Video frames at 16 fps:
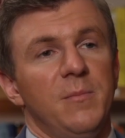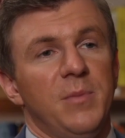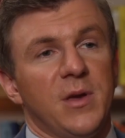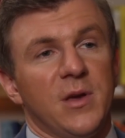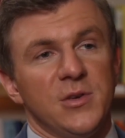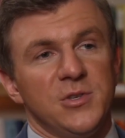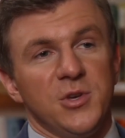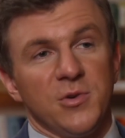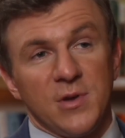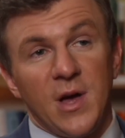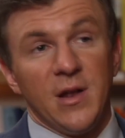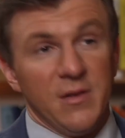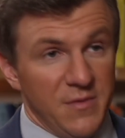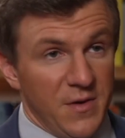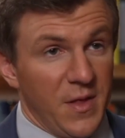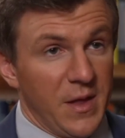because you're
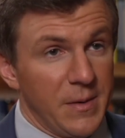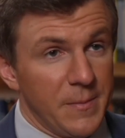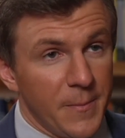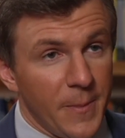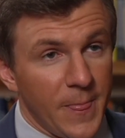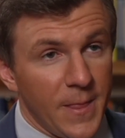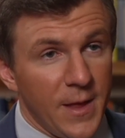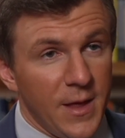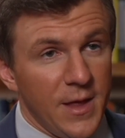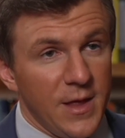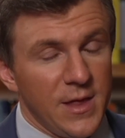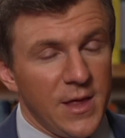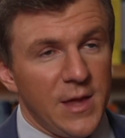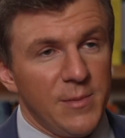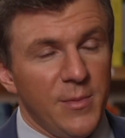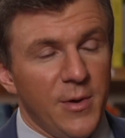not a villain.
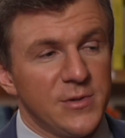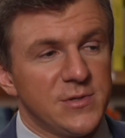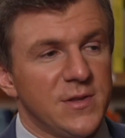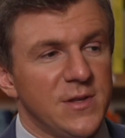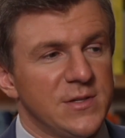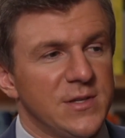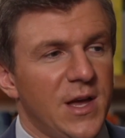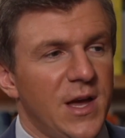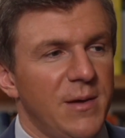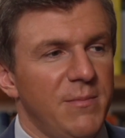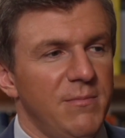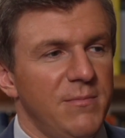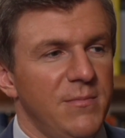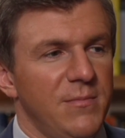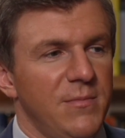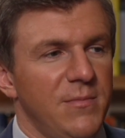And most of the
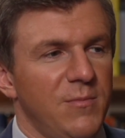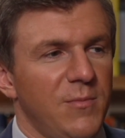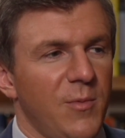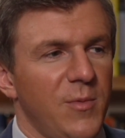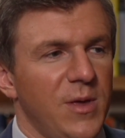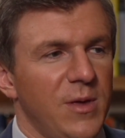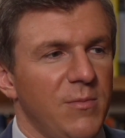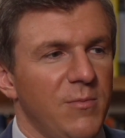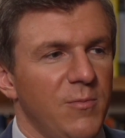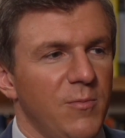time, when we